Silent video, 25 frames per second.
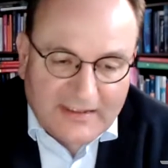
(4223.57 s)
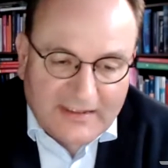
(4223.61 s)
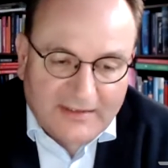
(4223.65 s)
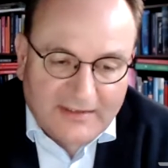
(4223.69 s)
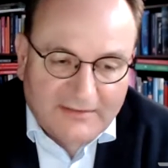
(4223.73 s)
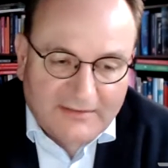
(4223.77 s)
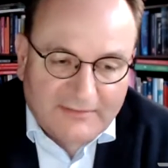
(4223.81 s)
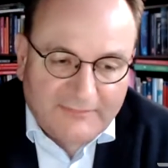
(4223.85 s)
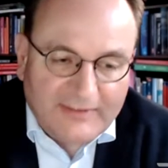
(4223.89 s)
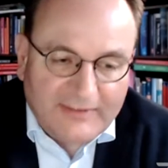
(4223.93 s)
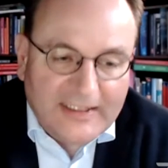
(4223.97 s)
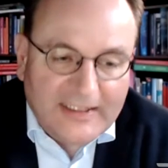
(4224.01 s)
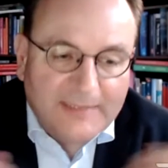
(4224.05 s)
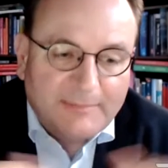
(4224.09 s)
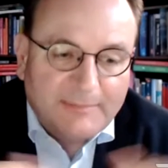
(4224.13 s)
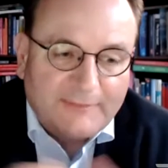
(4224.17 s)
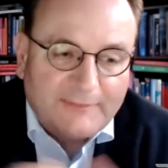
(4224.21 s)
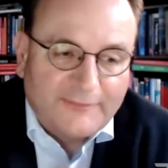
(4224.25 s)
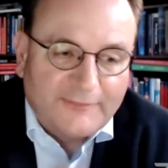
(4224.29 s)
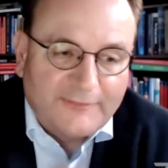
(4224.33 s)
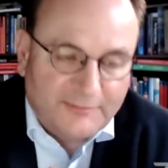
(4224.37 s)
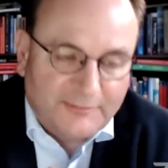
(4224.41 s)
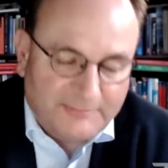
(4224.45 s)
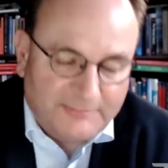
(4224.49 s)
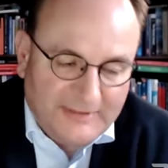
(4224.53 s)
are available
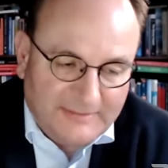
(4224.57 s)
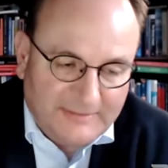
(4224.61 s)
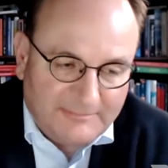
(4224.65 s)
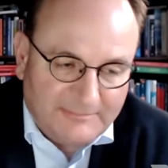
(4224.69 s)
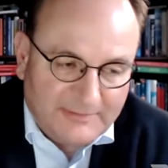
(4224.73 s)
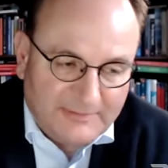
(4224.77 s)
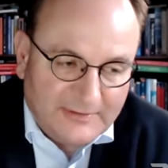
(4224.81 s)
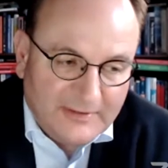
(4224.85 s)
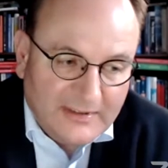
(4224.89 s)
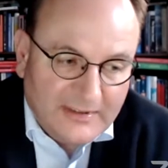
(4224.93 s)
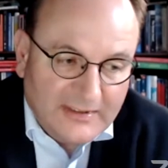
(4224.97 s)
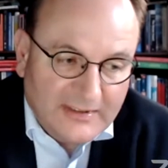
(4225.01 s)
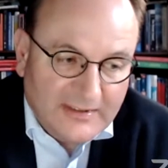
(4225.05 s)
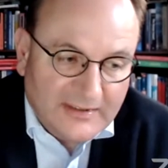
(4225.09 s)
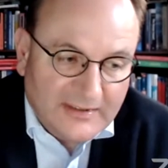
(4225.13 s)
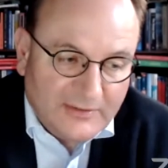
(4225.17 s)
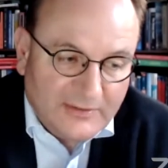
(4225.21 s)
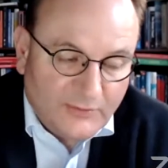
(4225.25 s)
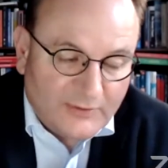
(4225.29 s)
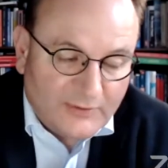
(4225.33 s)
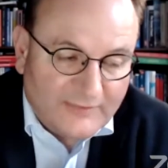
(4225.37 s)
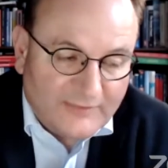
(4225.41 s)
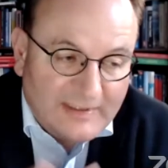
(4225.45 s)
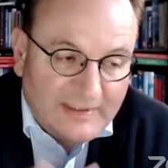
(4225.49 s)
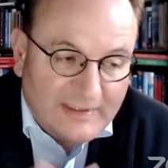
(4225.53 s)
for people
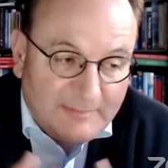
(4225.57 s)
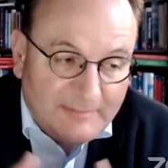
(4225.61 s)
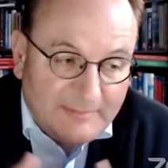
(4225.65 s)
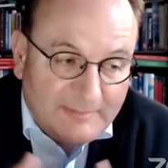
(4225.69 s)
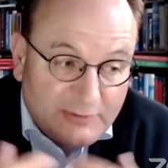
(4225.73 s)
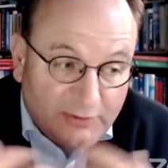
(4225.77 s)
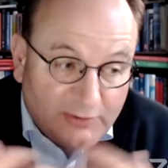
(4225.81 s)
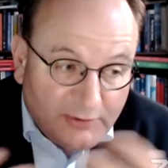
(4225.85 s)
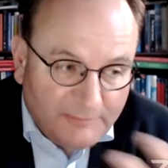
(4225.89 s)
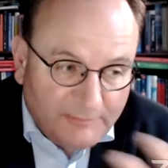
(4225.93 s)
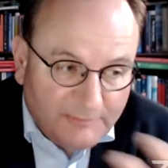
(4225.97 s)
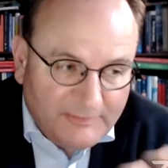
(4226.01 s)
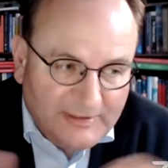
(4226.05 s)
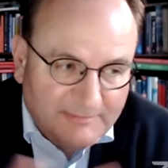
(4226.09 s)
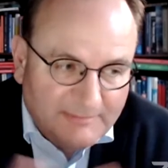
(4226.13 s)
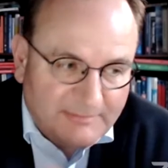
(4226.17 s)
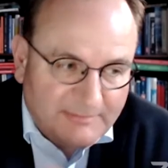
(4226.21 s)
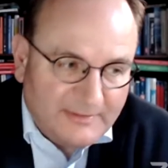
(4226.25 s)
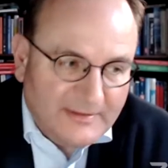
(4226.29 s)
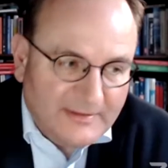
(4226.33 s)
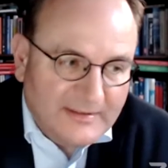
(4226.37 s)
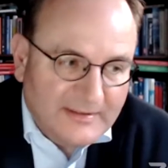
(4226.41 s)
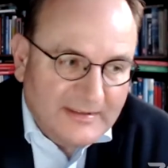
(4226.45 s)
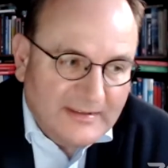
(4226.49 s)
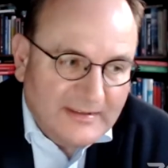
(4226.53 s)
or available to
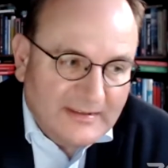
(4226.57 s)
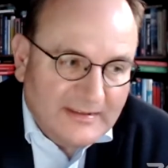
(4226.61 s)
people,